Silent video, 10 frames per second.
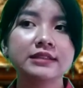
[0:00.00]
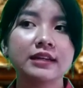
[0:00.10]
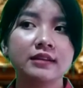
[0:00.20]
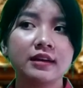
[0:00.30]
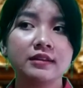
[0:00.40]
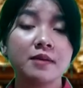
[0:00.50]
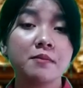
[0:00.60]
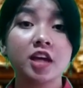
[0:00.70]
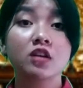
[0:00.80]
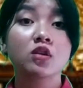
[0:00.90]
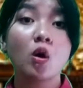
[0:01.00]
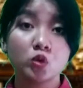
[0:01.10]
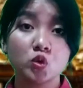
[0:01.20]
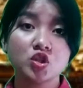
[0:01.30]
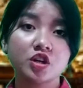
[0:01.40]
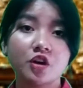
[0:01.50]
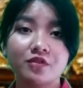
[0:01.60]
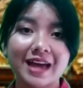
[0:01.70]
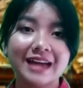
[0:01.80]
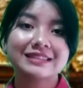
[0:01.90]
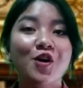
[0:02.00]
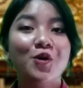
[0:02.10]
and then make a conclusion of that.